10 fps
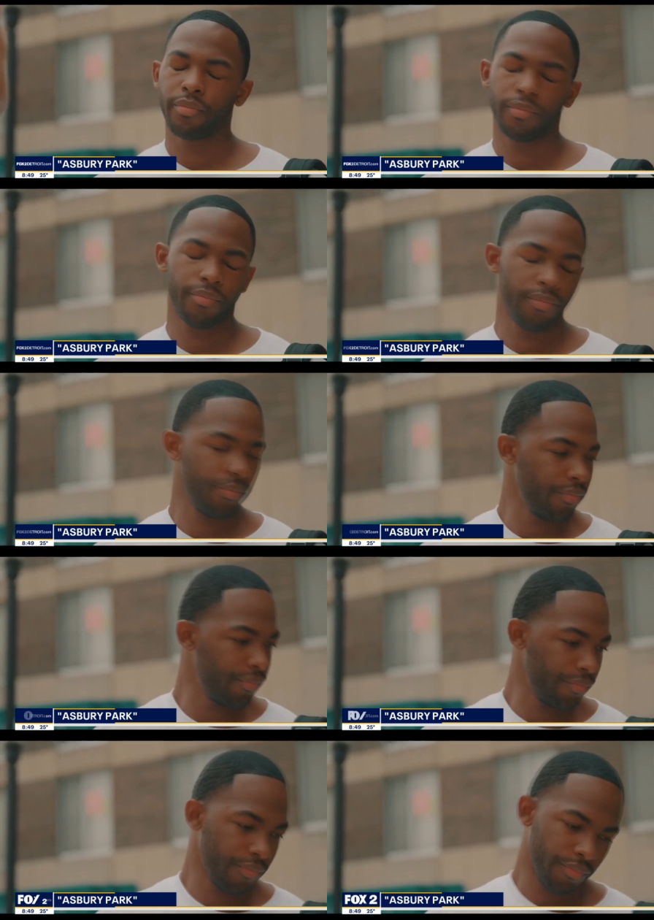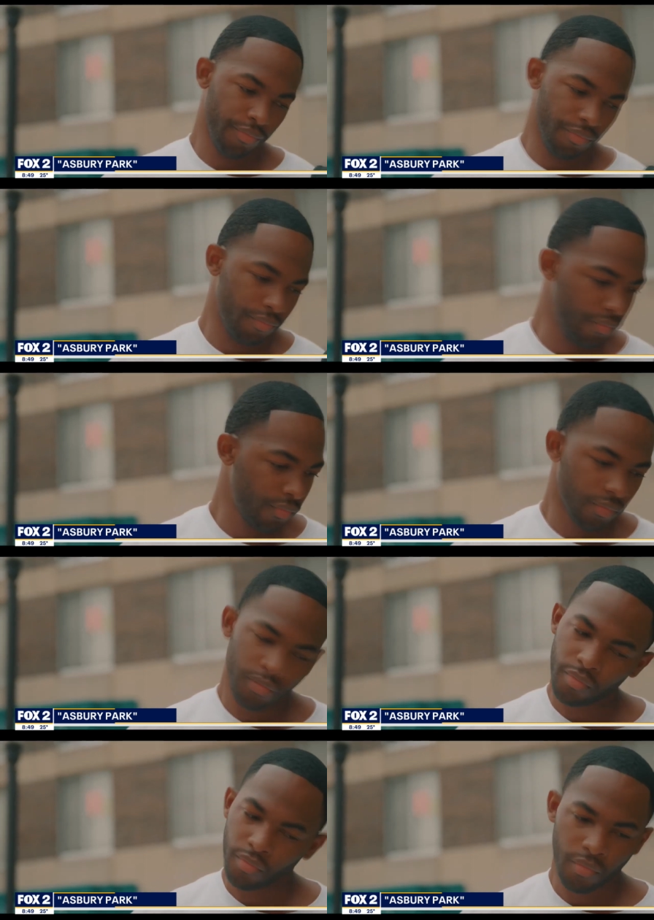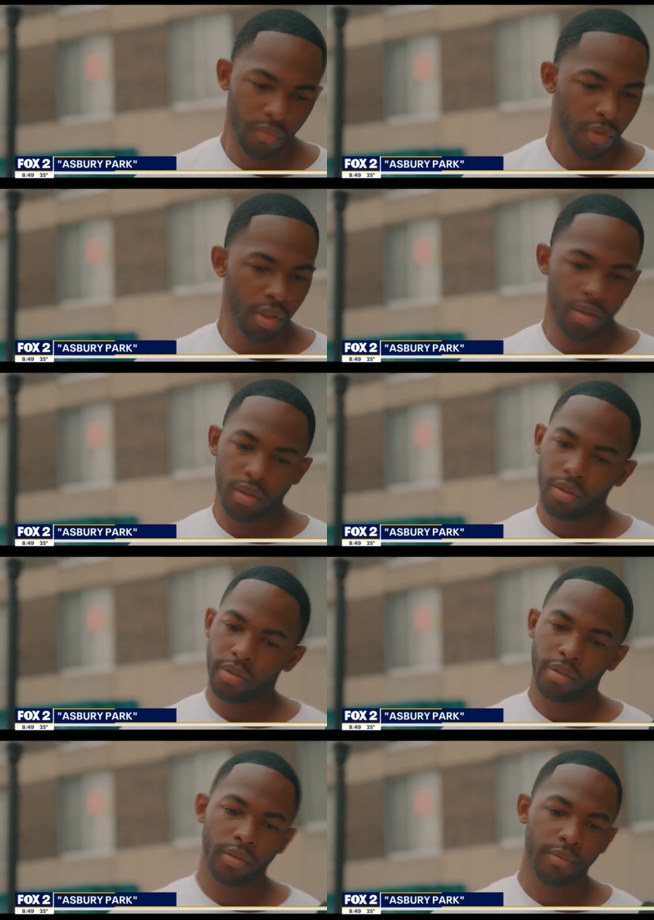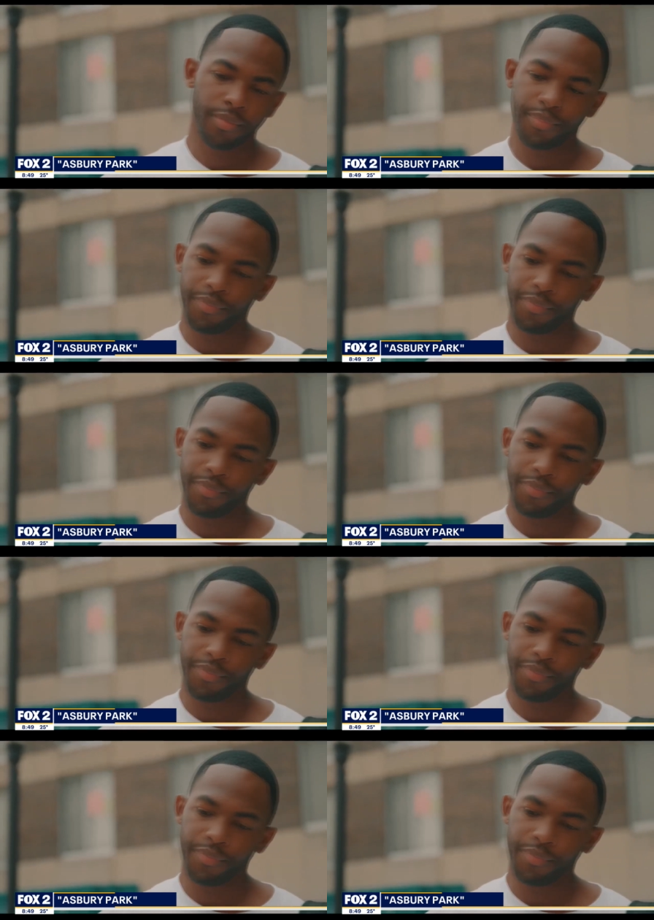What age range are we talking about for the uh, actors in the film?